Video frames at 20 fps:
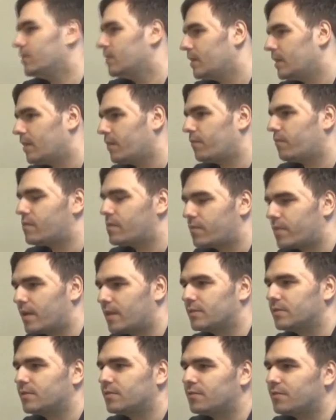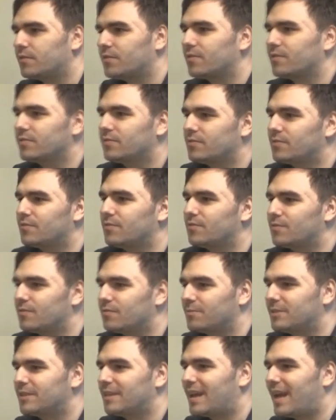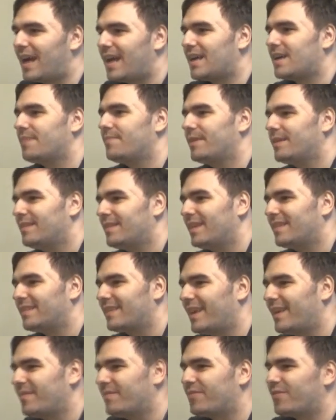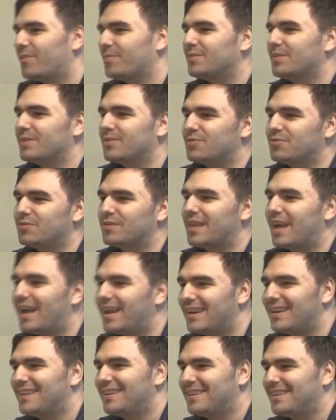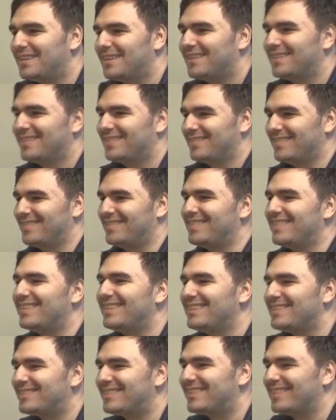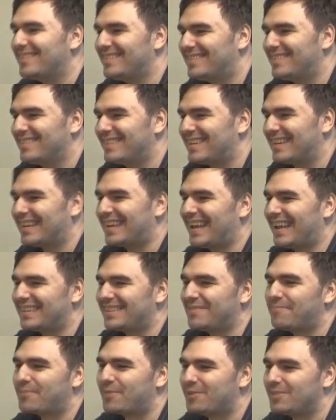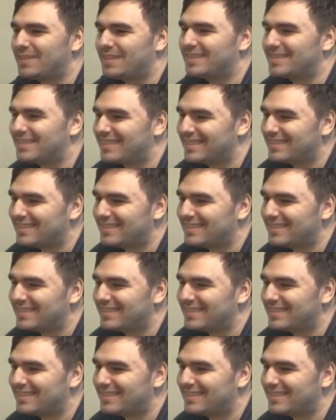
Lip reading: They get 4,000 euros to Mr. Ahmed that came from Sudan. He's like the protesters.